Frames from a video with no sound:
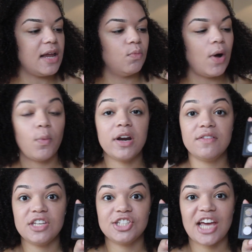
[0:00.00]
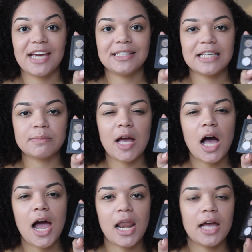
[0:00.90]
one of these shades as my
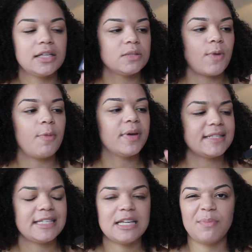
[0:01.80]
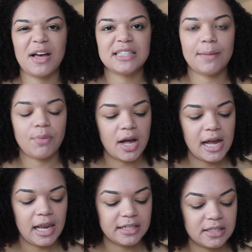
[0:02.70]
highlight as well, because I didn't buy a separate
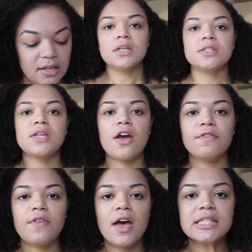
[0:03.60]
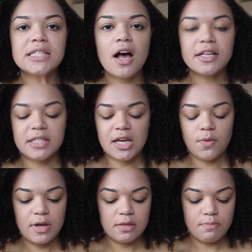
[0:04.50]
highlighter. So first, starting
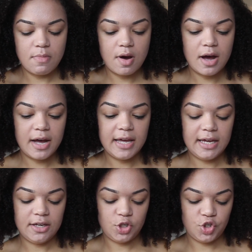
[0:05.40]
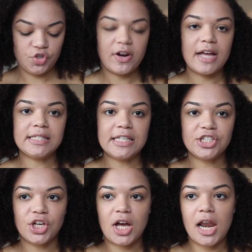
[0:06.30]
with my
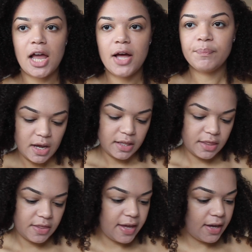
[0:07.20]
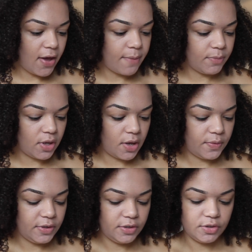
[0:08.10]
transition colour, I think I'm
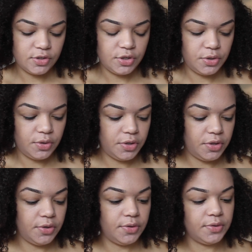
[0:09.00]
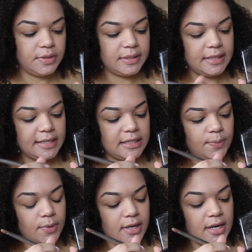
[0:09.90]
going to use this
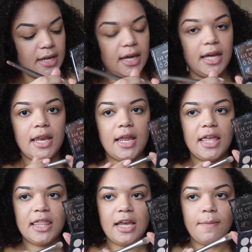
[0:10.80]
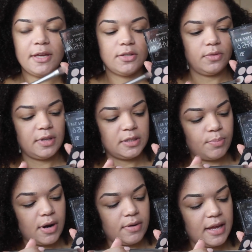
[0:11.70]
one in the middle, this
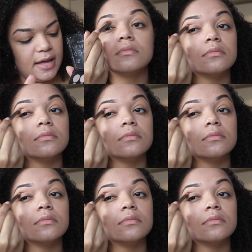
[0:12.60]
brown here.